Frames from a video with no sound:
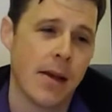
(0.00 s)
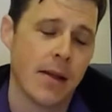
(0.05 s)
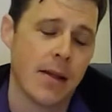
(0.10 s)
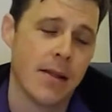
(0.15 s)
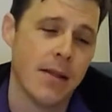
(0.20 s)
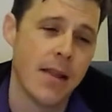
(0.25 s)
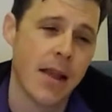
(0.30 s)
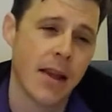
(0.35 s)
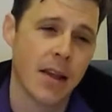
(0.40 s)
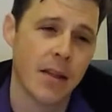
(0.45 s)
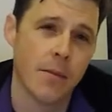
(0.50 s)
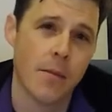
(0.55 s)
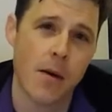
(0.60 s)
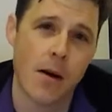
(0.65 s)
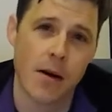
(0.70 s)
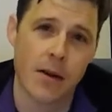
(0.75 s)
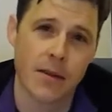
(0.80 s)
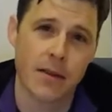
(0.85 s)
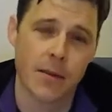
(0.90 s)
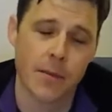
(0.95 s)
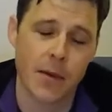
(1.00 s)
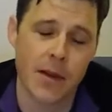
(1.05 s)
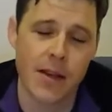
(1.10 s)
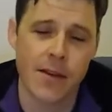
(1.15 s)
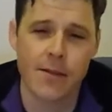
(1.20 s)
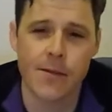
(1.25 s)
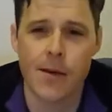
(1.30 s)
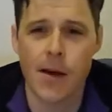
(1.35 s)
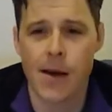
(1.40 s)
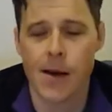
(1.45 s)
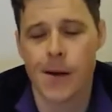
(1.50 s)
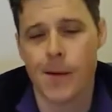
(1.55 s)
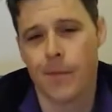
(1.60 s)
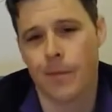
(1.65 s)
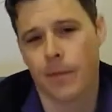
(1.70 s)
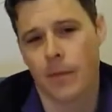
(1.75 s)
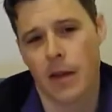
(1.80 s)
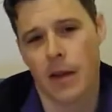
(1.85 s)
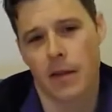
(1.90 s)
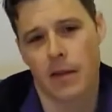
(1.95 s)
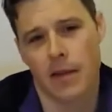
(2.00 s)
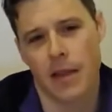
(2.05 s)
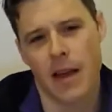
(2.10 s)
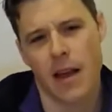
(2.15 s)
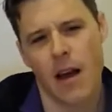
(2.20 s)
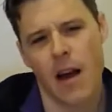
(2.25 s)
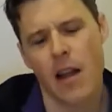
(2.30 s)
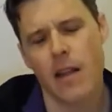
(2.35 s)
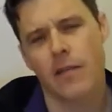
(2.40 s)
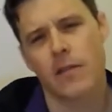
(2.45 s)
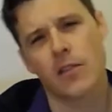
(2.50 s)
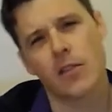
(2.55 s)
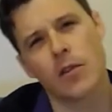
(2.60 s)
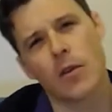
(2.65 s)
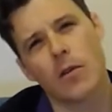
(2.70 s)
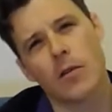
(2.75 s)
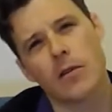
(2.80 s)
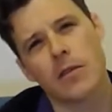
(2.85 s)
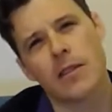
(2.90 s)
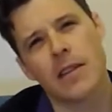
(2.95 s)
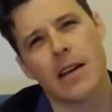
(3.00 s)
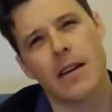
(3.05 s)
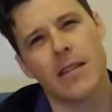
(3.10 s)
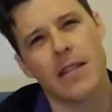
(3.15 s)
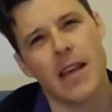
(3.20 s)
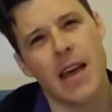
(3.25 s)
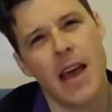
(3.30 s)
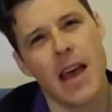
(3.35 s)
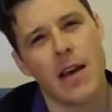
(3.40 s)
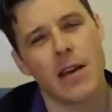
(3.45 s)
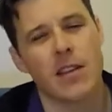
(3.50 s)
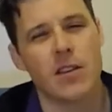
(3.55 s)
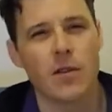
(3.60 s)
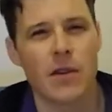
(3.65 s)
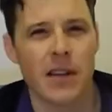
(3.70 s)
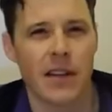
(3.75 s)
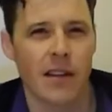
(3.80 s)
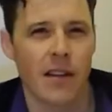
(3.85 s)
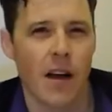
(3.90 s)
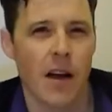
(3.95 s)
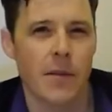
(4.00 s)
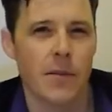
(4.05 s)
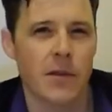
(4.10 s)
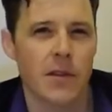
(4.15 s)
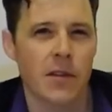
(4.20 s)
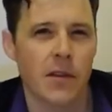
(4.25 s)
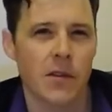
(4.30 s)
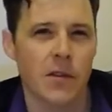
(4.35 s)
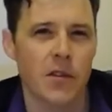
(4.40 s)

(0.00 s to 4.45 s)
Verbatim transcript: Neckenmarkt, I believe. They're kind of soils down there, you're talking limestone